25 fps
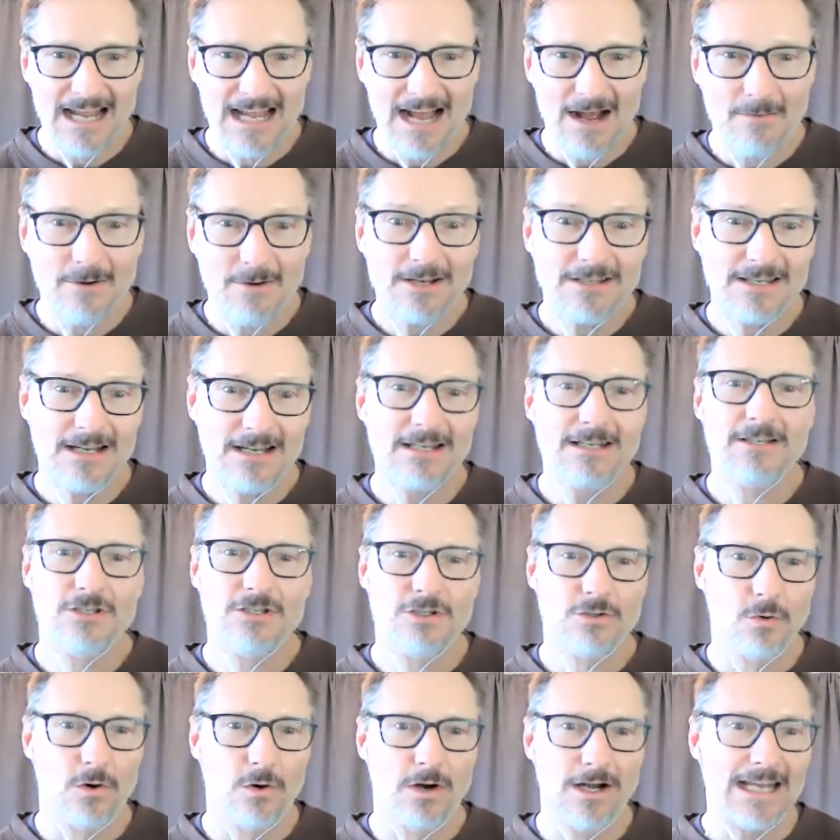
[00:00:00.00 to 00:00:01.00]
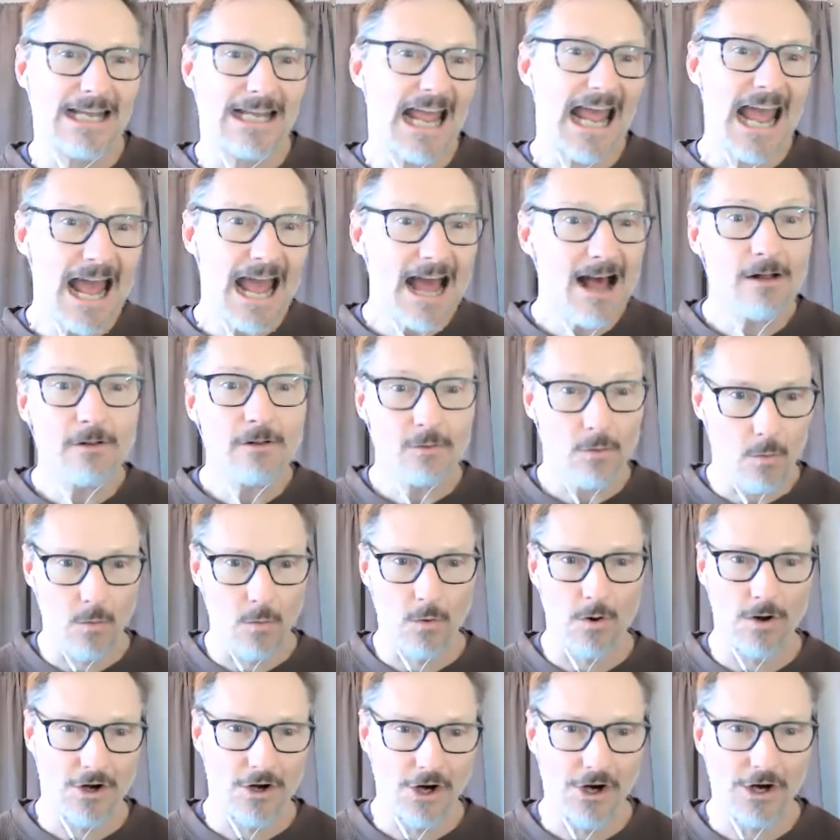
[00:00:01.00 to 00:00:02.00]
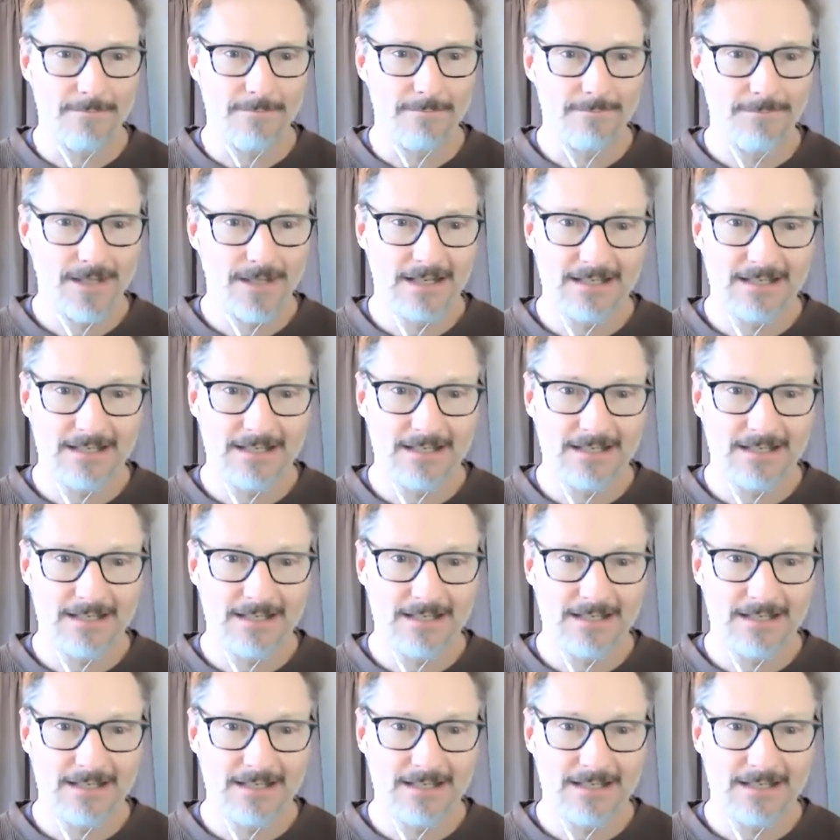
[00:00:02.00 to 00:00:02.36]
I want to tell you a story. Al Order